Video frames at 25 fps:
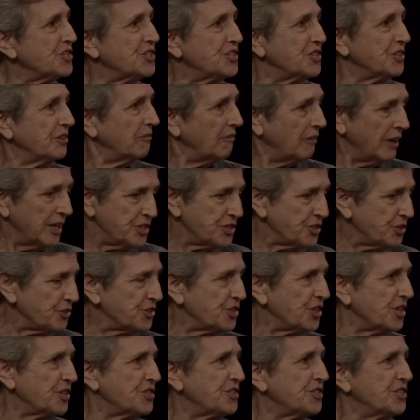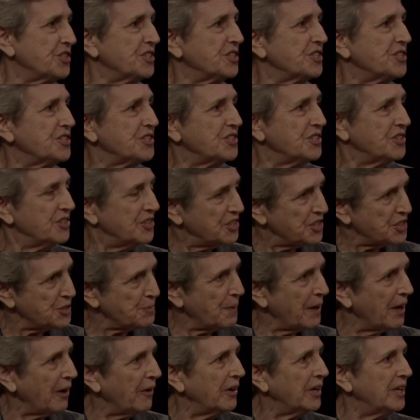and racial justice and
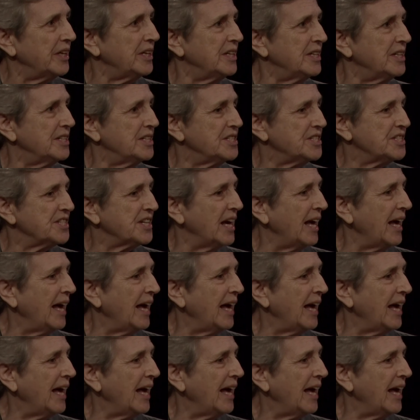disparities